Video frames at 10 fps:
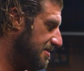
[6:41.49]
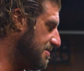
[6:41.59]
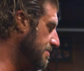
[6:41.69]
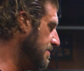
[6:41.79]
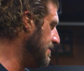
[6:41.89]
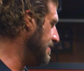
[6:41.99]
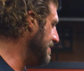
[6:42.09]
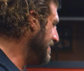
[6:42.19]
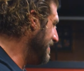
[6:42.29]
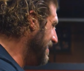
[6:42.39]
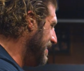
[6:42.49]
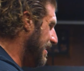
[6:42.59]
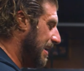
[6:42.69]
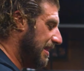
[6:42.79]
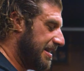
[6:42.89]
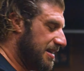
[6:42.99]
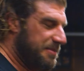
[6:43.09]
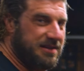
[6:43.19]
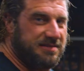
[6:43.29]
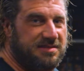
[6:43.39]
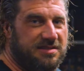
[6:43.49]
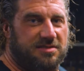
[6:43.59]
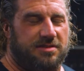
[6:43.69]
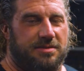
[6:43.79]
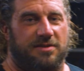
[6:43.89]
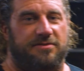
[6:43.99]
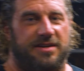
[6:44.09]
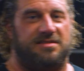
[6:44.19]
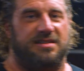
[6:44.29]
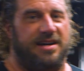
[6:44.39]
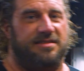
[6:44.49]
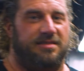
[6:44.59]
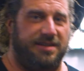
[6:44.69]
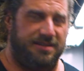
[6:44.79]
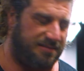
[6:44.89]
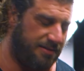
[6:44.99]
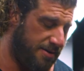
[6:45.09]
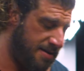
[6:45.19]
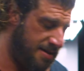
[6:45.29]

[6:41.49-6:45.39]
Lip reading: So I like it because it's extremely fixed and isolated. So,